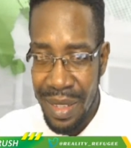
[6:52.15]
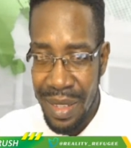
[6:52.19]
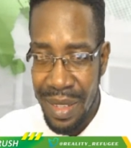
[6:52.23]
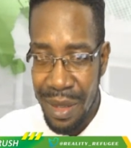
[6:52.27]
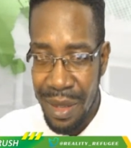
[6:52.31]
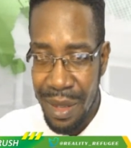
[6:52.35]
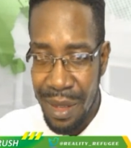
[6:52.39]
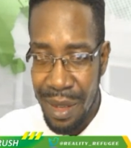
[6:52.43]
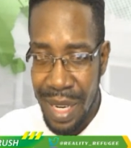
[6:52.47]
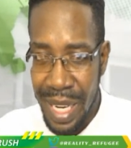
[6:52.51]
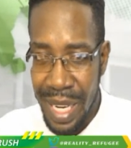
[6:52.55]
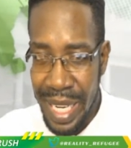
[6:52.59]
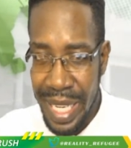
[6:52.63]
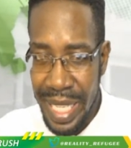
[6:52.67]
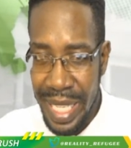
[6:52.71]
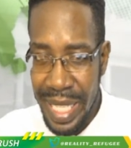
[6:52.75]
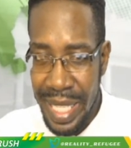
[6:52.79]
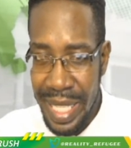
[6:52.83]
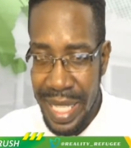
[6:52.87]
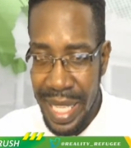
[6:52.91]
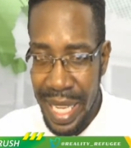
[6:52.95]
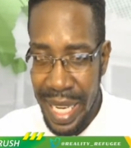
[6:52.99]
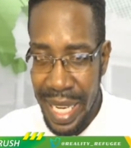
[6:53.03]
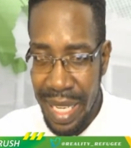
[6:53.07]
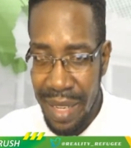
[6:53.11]
Right.
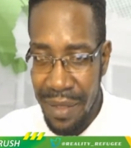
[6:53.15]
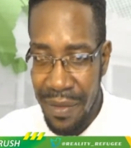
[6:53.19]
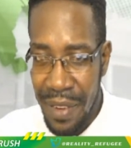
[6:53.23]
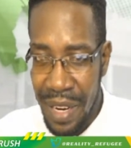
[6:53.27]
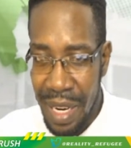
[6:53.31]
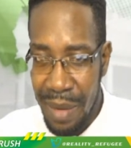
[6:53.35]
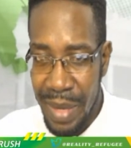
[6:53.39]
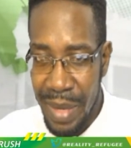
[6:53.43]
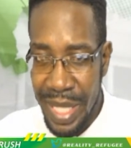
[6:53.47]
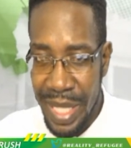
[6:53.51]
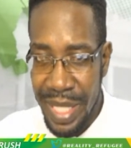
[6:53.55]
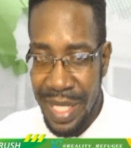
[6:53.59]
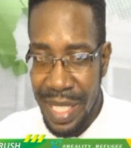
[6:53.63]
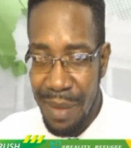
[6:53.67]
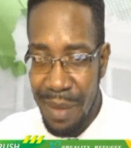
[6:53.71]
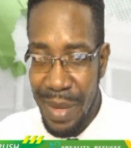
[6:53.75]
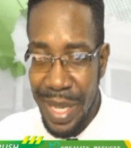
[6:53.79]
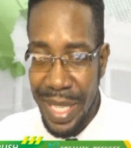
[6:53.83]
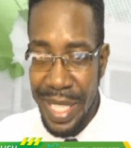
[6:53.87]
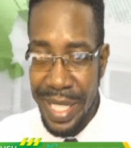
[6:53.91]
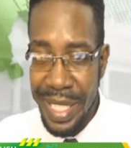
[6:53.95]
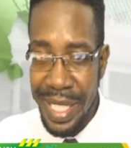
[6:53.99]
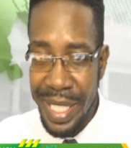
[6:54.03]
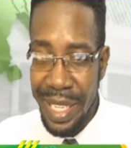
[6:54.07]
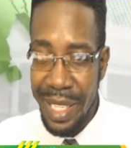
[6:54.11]
Thank you very much.
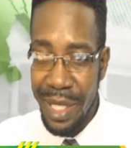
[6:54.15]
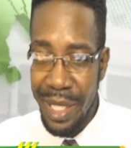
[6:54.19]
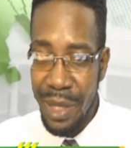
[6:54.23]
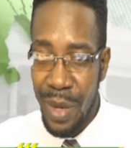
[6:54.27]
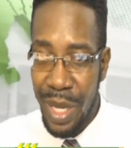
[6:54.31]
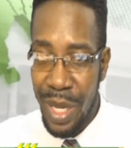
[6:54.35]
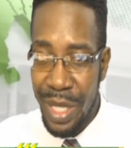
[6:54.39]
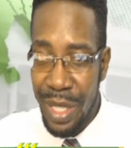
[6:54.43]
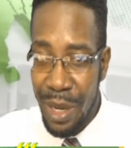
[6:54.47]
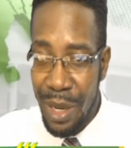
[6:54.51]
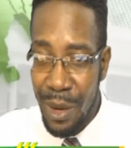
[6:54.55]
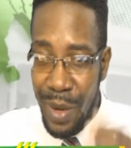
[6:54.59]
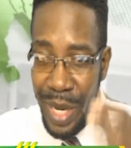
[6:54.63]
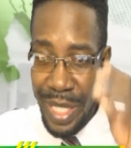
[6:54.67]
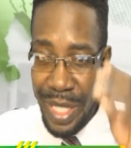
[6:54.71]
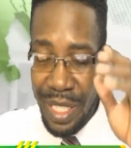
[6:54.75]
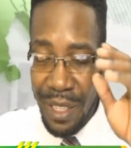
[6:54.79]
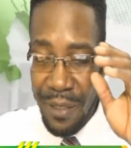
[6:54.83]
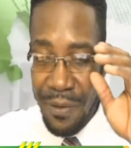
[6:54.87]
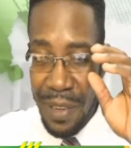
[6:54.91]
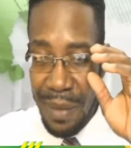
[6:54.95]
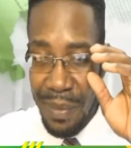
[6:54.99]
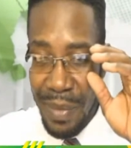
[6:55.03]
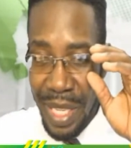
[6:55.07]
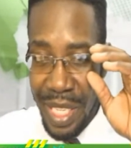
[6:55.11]
Somebody said it's what they're watching
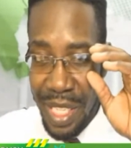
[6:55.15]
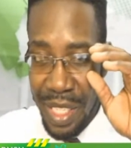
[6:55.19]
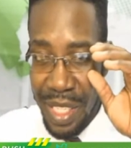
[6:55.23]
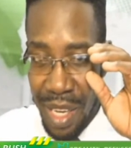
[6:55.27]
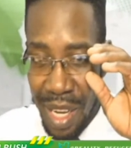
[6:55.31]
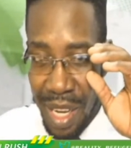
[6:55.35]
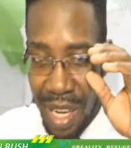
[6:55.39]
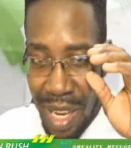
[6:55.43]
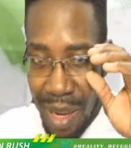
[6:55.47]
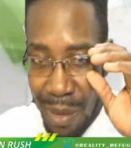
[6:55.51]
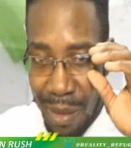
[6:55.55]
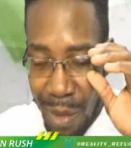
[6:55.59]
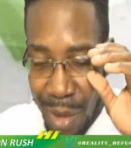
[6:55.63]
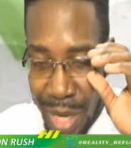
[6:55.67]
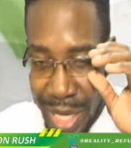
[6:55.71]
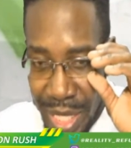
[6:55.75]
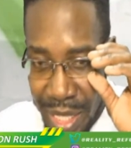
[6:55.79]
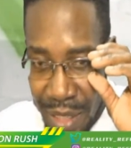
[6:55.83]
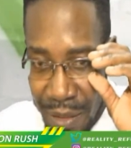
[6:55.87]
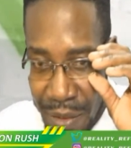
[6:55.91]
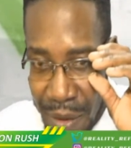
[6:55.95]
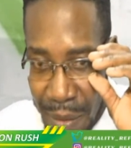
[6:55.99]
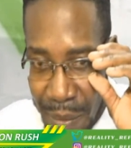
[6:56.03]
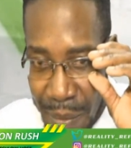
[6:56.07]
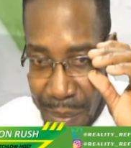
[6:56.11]
from the job,
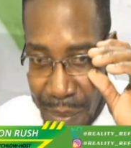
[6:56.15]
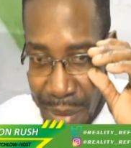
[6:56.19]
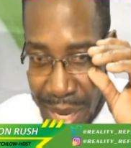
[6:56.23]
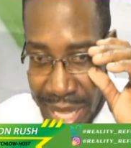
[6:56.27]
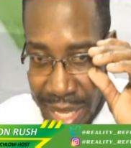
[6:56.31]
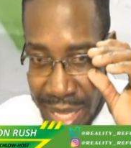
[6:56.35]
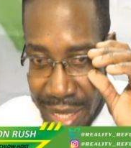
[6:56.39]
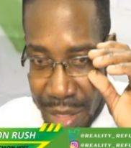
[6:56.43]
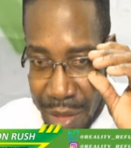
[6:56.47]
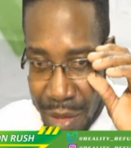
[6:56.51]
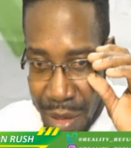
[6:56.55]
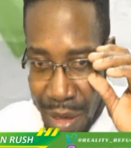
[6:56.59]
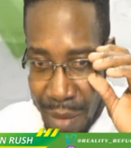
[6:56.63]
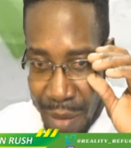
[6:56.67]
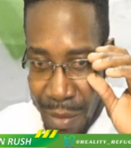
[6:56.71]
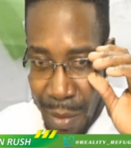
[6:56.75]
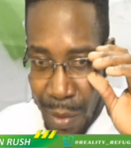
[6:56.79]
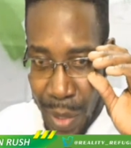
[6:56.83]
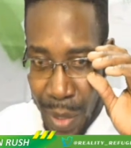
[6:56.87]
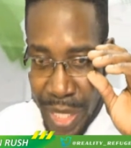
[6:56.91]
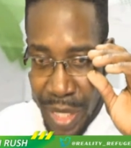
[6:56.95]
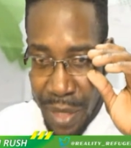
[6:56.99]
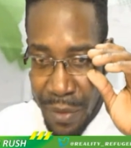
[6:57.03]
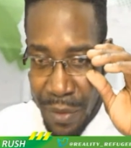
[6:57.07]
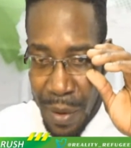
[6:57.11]
watching from Belladrum,
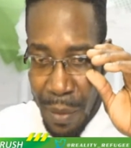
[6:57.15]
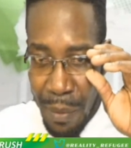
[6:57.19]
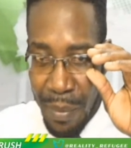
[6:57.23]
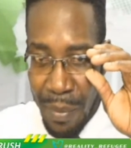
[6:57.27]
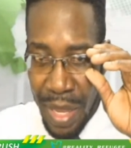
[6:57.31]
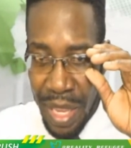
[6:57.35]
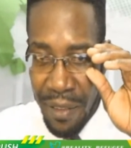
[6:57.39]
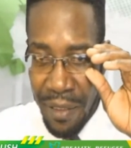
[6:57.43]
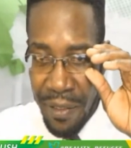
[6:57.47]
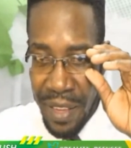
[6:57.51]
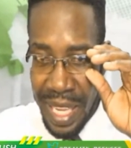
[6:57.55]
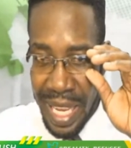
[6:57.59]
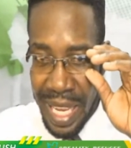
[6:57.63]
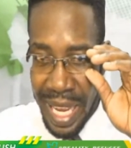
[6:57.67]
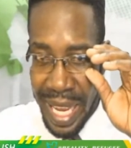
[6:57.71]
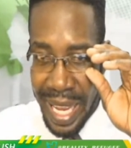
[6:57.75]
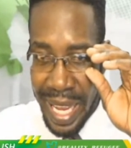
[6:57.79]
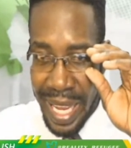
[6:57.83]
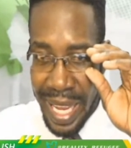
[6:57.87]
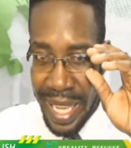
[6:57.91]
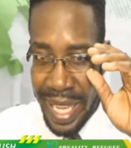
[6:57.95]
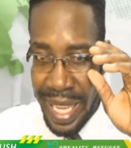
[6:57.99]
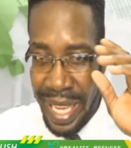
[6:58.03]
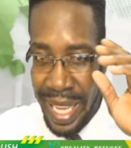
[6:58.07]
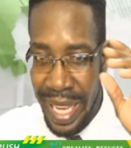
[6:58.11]
watching from
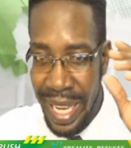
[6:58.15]
BVI.